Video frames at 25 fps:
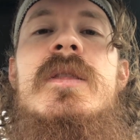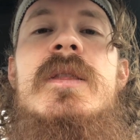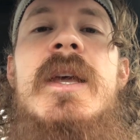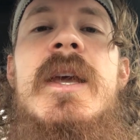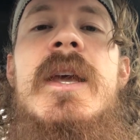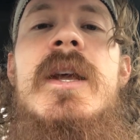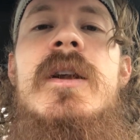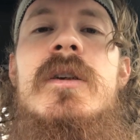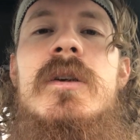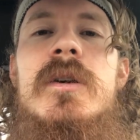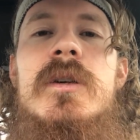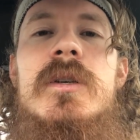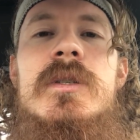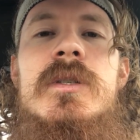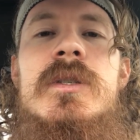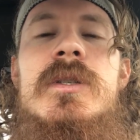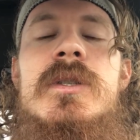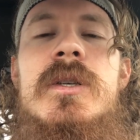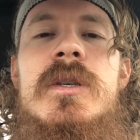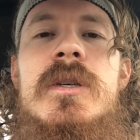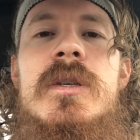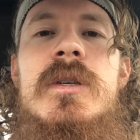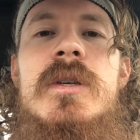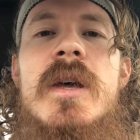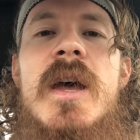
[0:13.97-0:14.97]

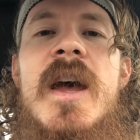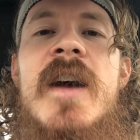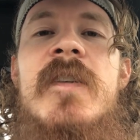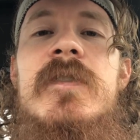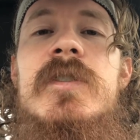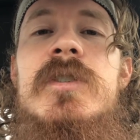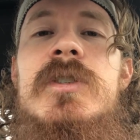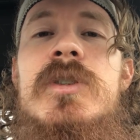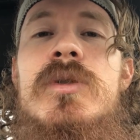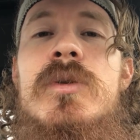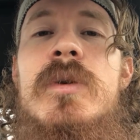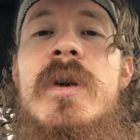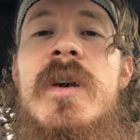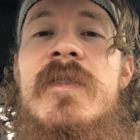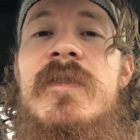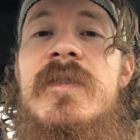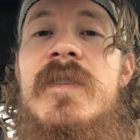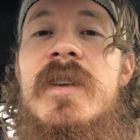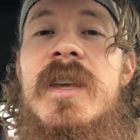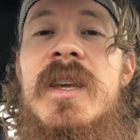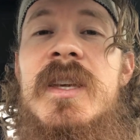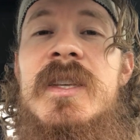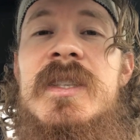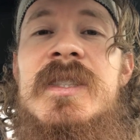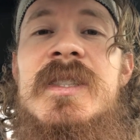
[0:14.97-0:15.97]
leaders ever to have
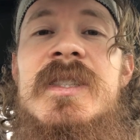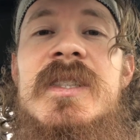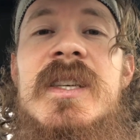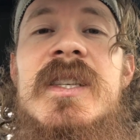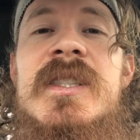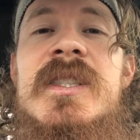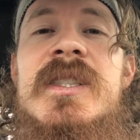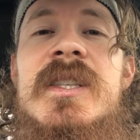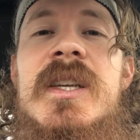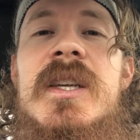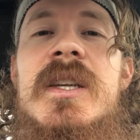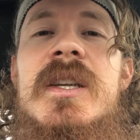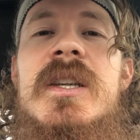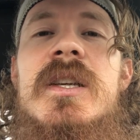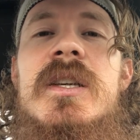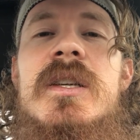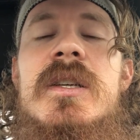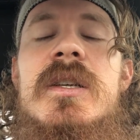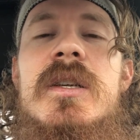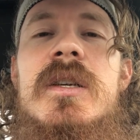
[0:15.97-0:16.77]
existed,